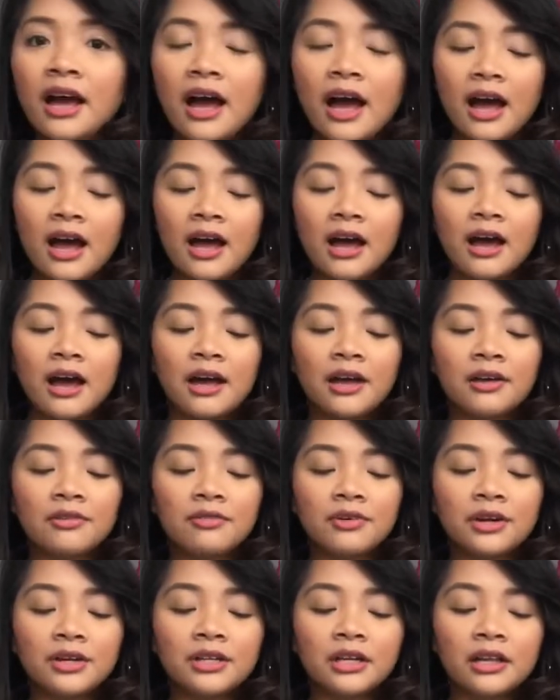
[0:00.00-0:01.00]
I
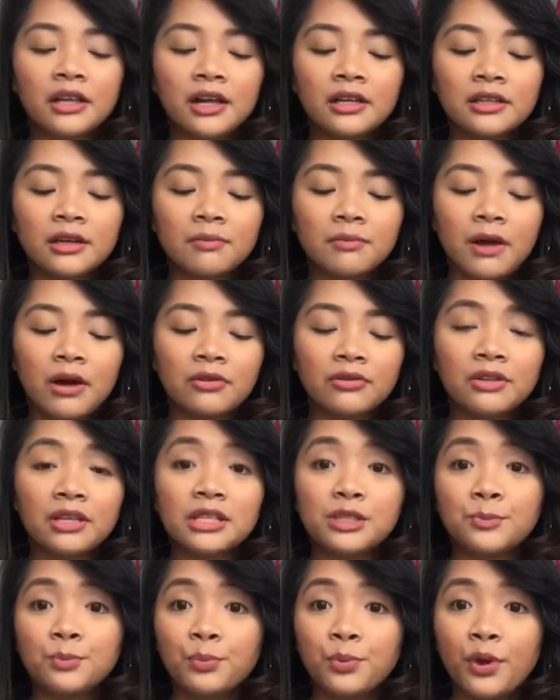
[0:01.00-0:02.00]
have heard a lot about
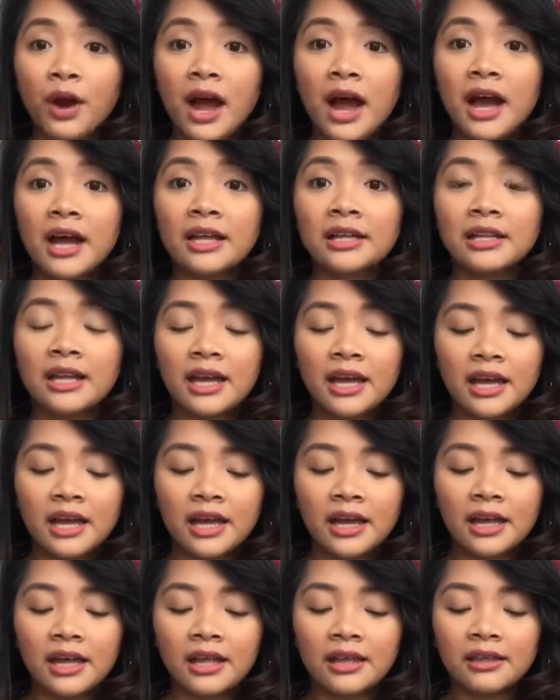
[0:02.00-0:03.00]
this brand
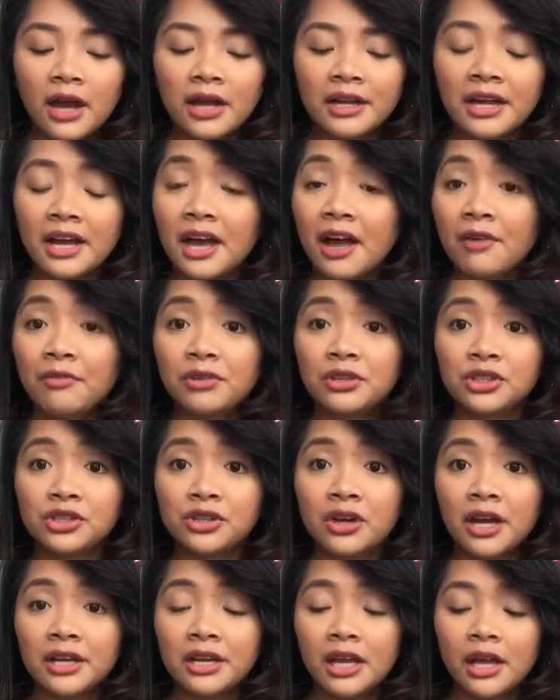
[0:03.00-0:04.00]
and I haven't
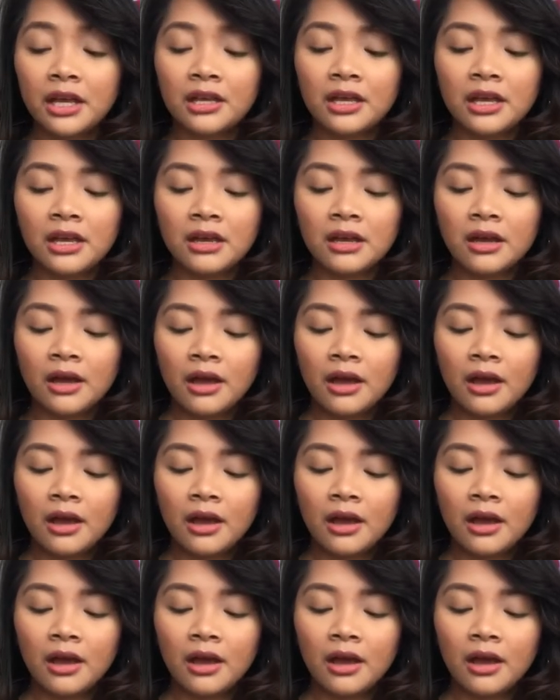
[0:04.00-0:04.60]
tried any